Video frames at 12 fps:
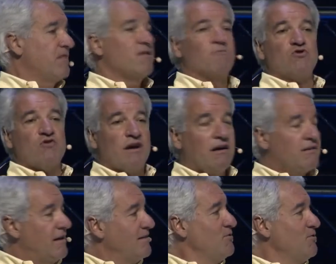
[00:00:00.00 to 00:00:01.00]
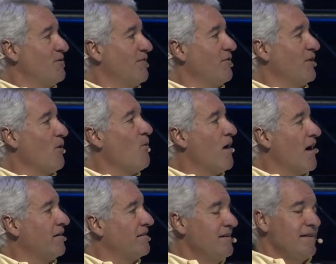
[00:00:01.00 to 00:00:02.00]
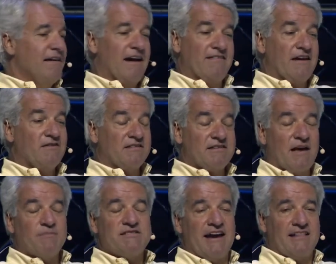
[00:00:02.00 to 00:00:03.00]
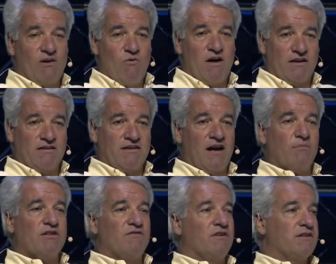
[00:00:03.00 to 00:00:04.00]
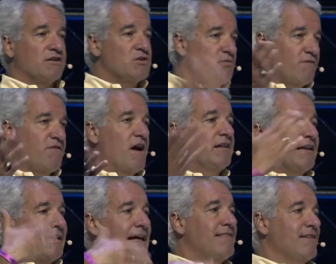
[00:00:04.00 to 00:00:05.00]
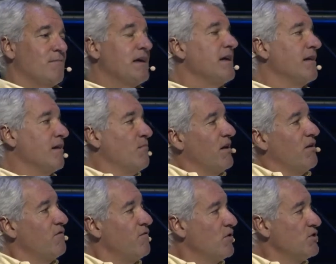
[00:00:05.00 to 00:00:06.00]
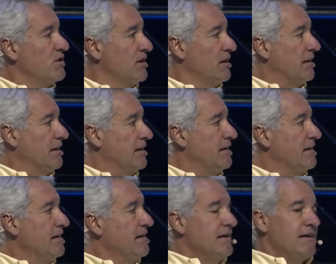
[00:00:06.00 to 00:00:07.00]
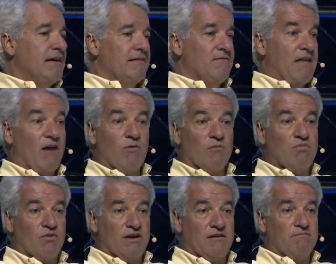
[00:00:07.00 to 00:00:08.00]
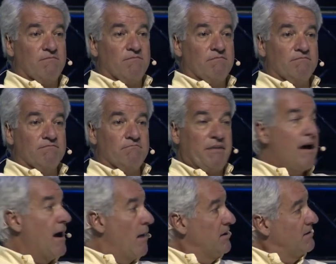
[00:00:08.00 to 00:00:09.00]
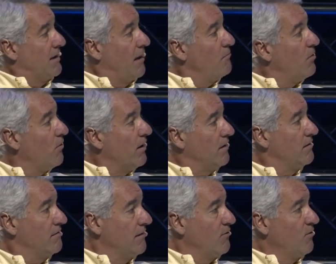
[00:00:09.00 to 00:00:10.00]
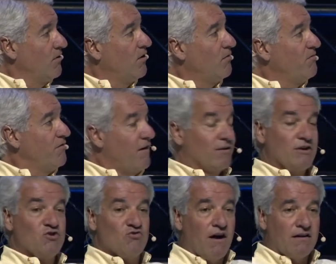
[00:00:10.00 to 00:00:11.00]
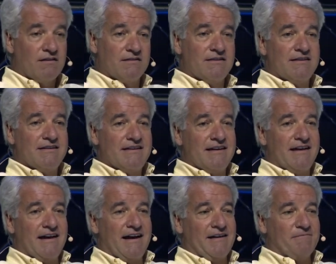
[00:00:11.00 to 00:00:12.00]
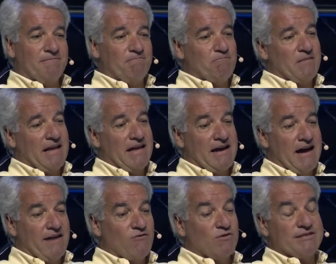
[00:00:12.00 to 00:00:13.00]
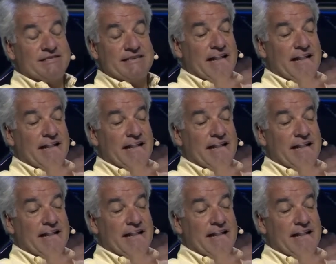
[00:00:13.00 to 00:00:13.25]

let them drink, let them do whatever they want. And they just kept saying they wanted to come to the village. We finally let them in, but unfortunately, they were pretty bombed at that point. They were all fairly drunk. And I, of course,